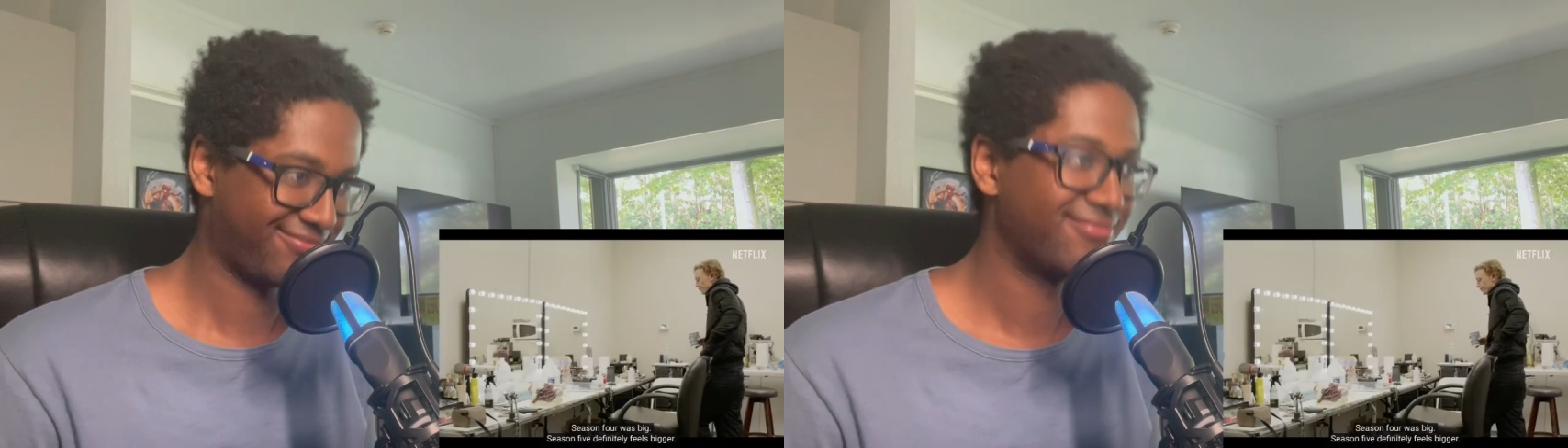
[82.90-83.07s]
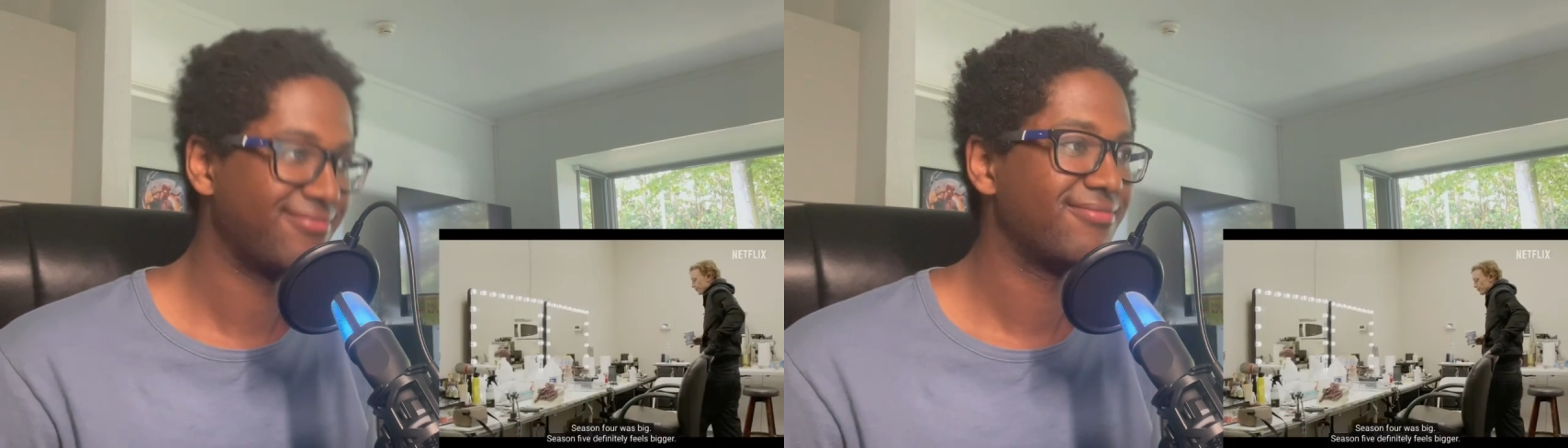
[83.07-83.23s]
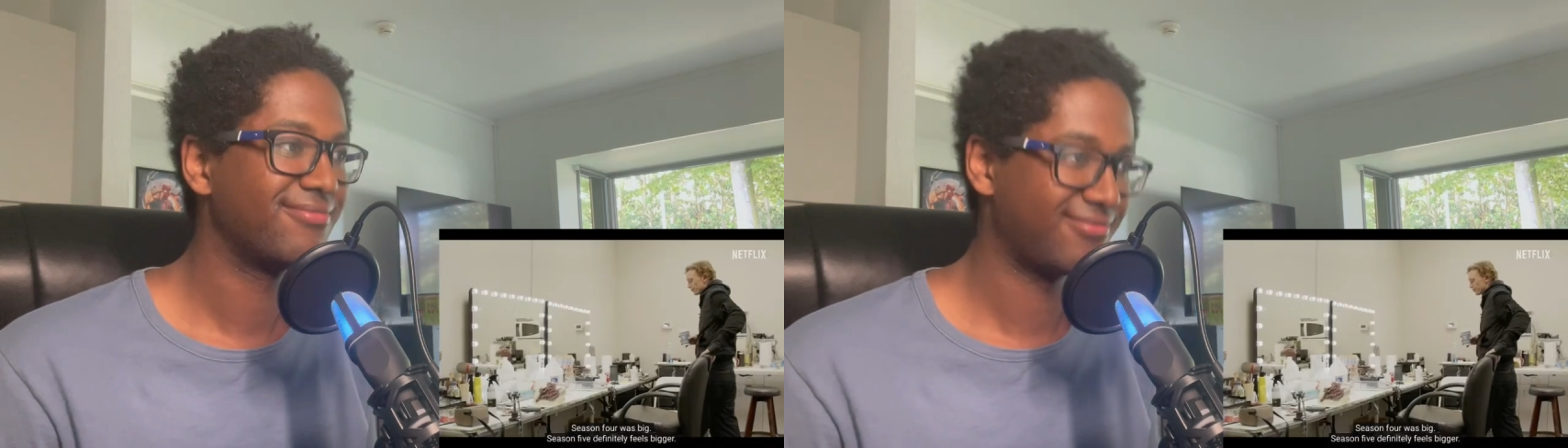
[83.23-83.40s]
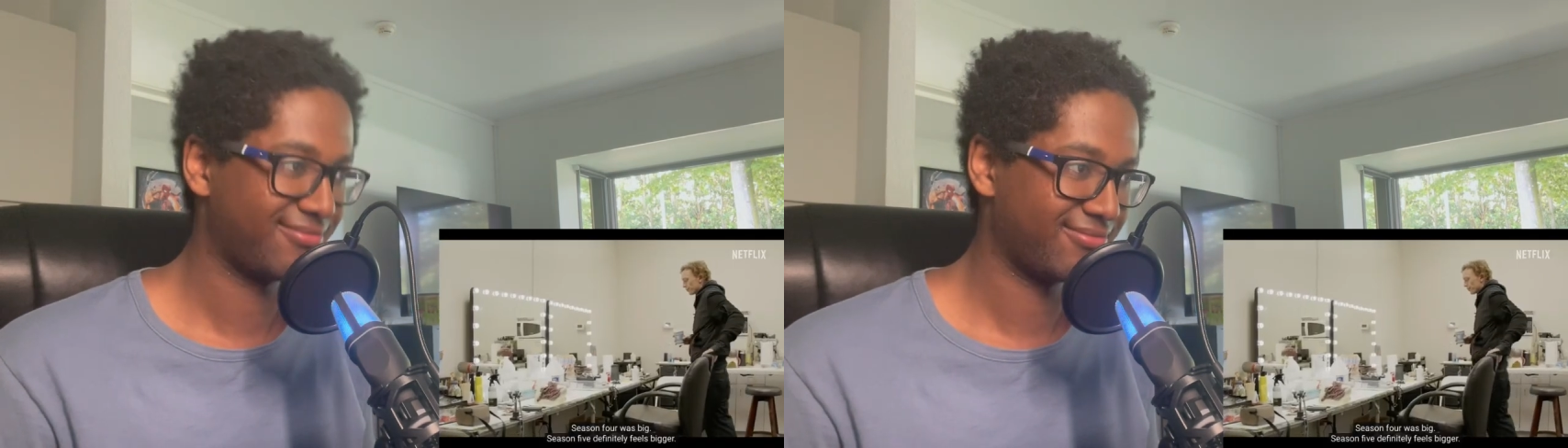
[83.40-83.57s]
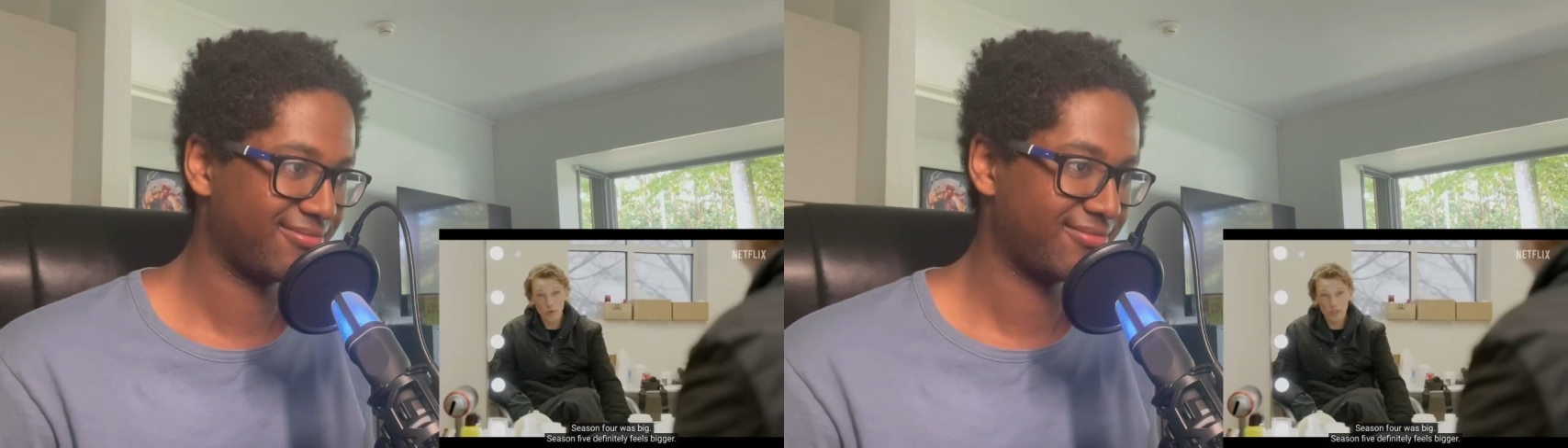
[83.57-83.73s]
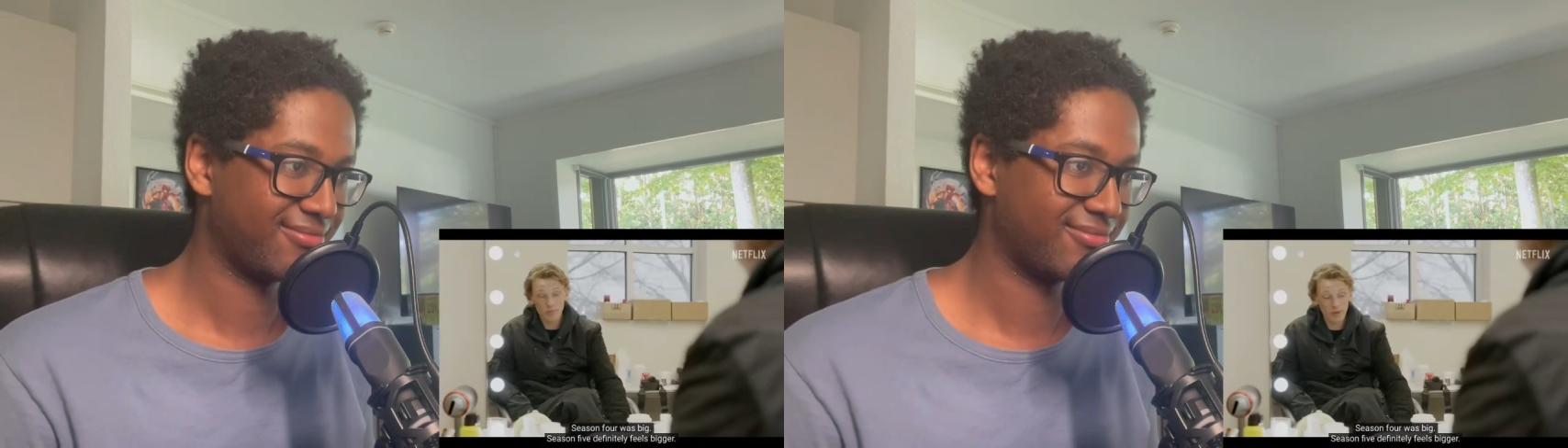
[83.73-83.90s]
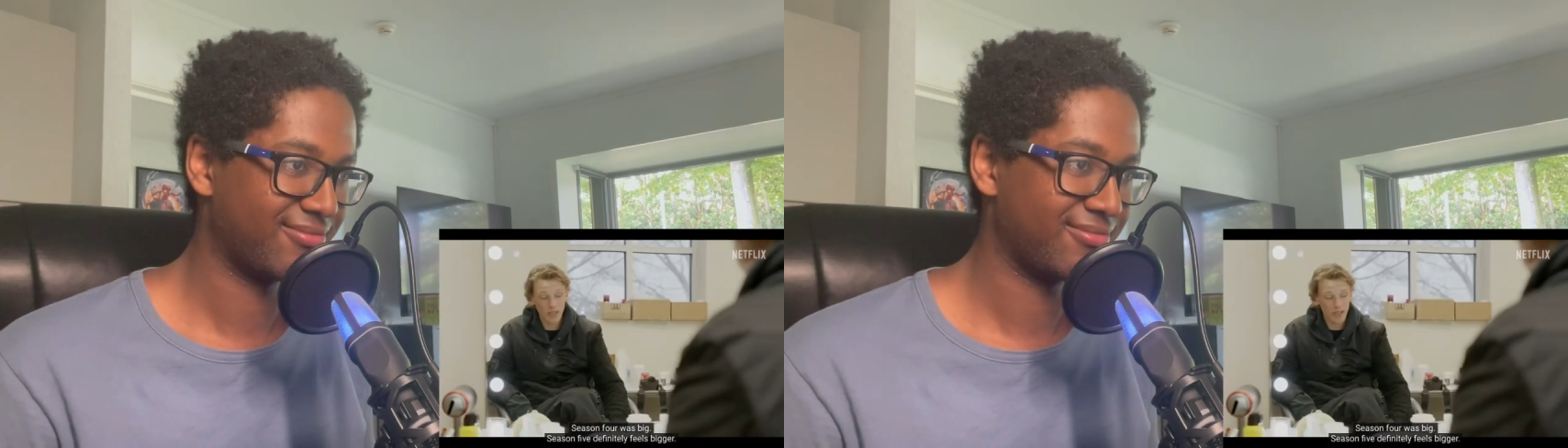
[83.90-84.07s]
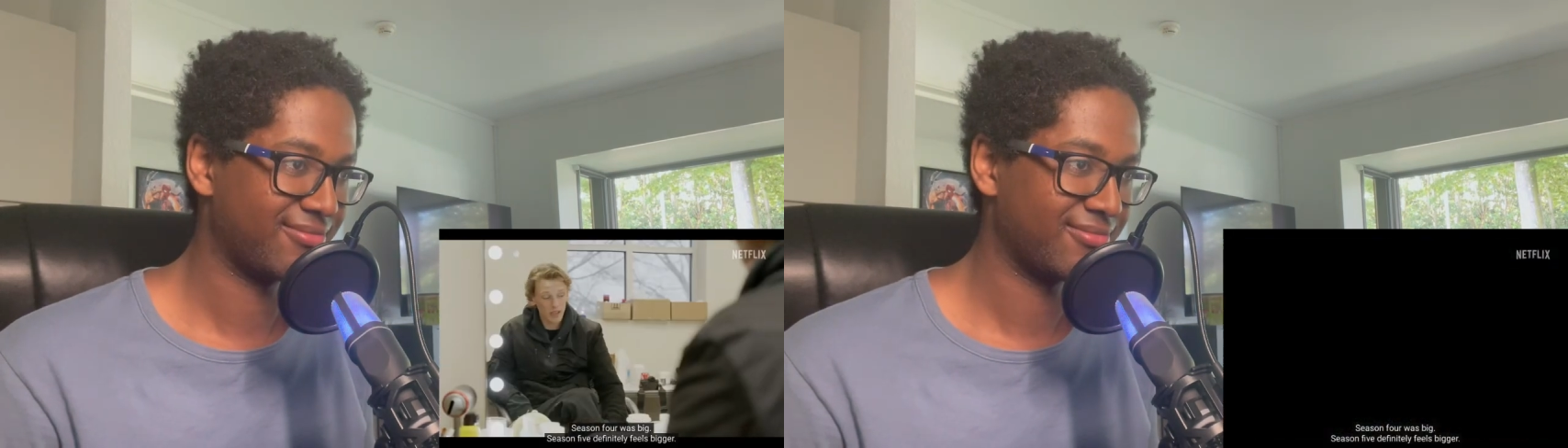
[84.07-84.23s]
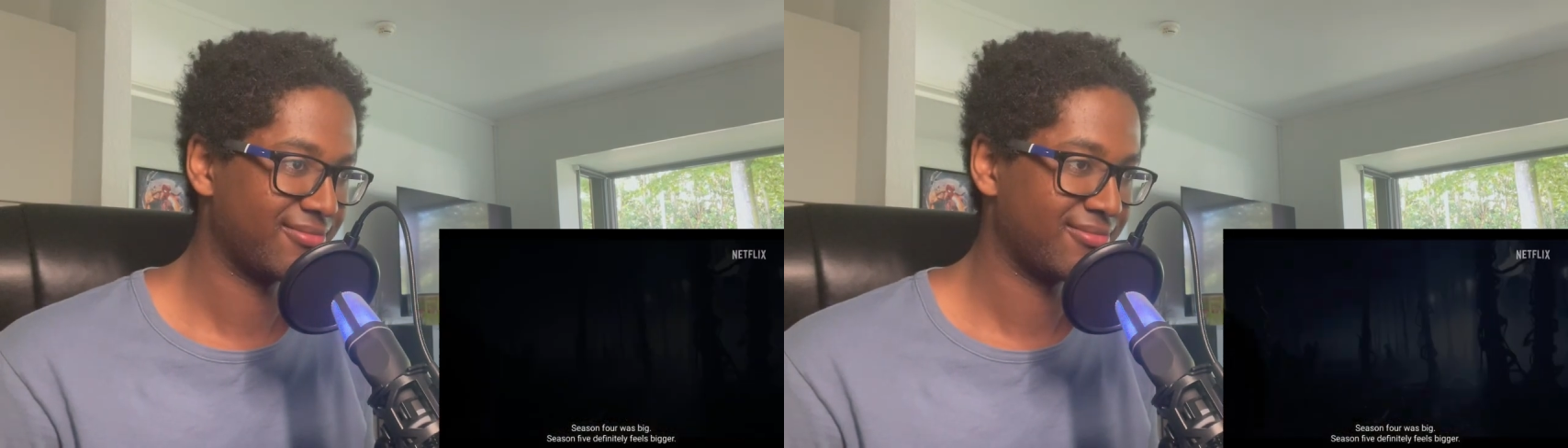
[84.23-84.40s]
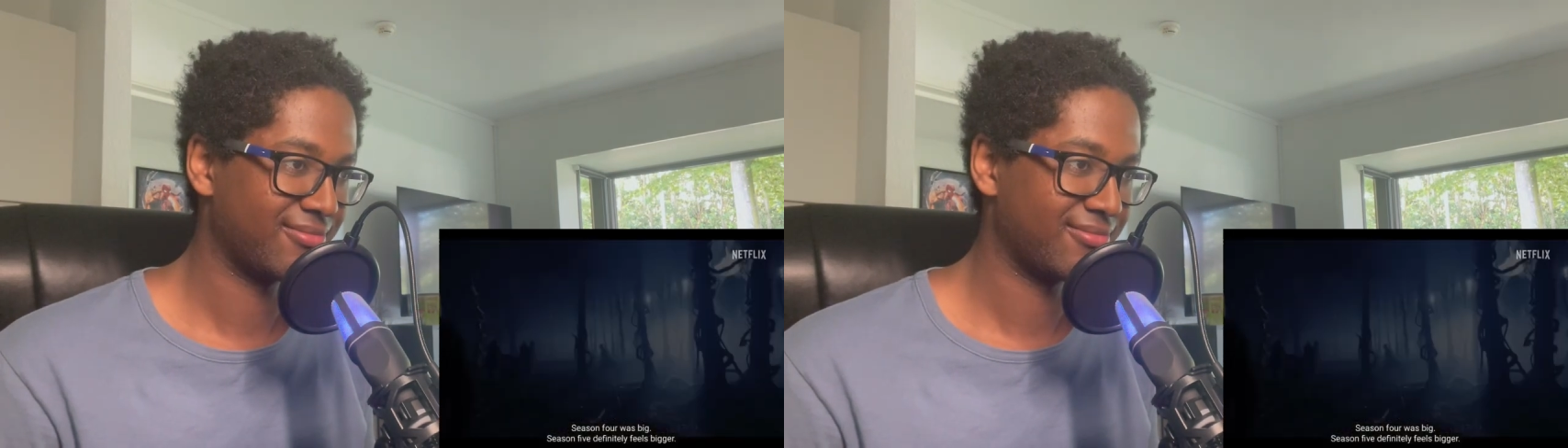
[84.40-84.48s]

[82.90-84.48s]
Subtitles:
Season 4 was big.